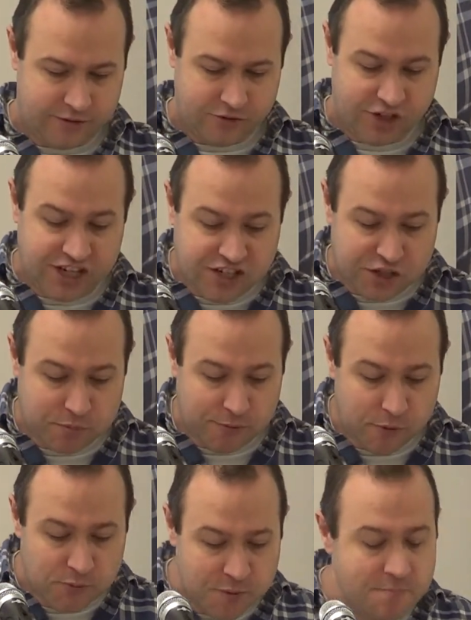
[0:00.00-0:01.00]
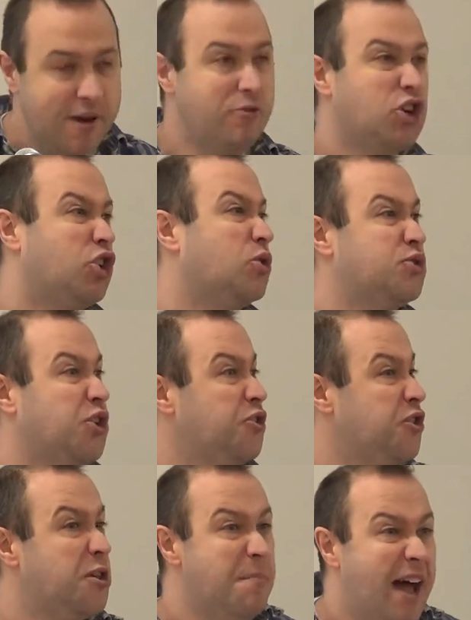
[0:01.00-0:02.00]
Jesus performs a miracle so
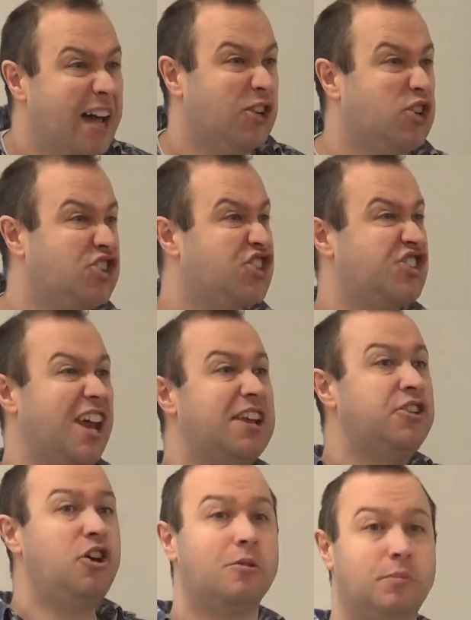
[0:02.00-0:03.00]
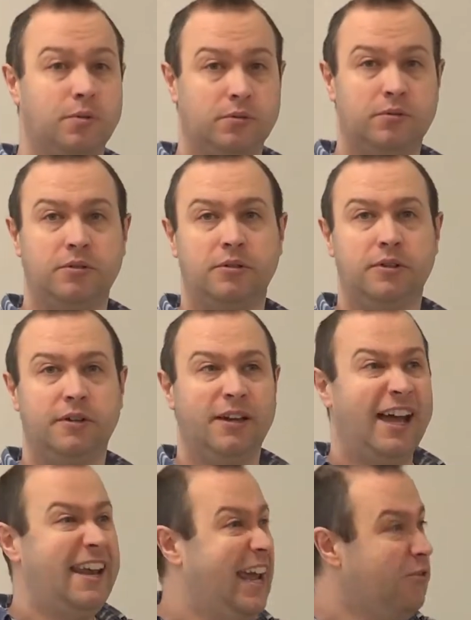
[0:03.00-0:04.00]
that the man could stand up.
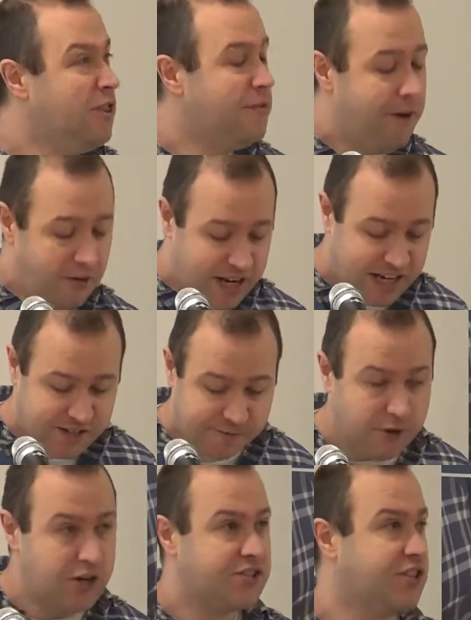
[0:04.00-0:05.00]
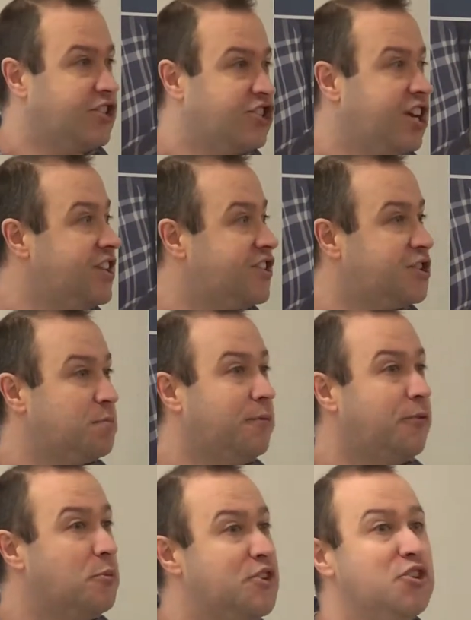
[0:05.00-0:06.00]
And here in the very next verses, Jesus
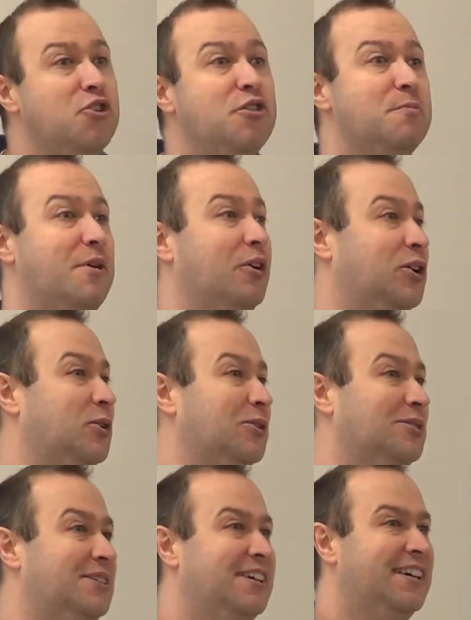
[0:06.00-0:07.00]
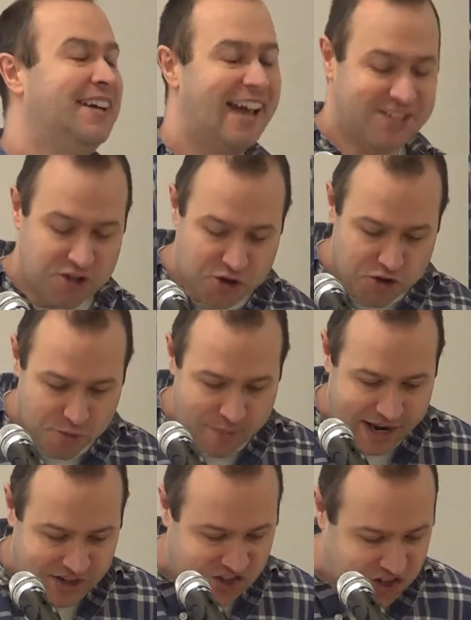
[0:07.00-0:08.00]
performs another miracle as another
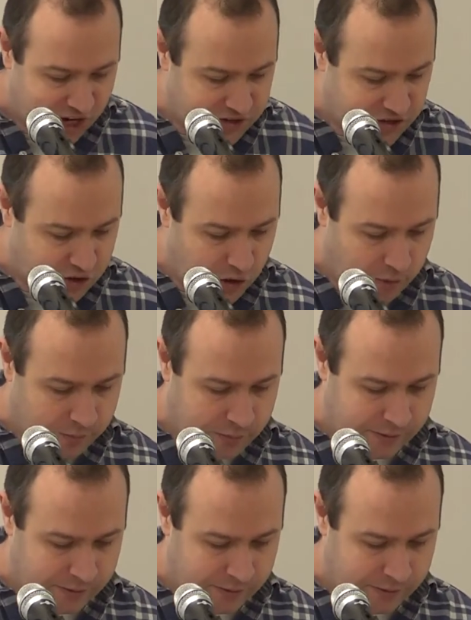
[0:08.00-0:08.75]
man stands up.